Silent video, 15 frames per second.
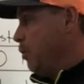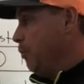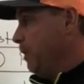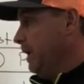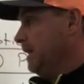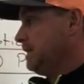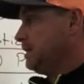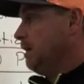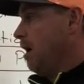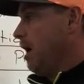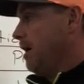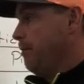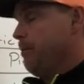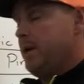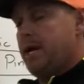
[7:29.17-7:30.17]
but it's
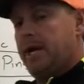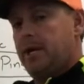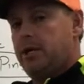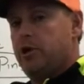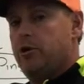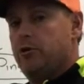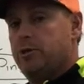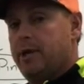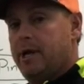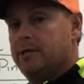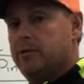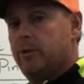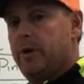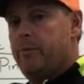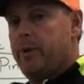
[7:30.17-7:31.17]
not being used as
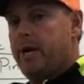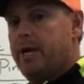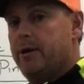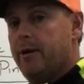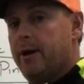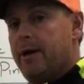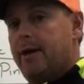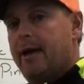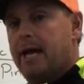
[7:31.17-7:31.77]
a repeater.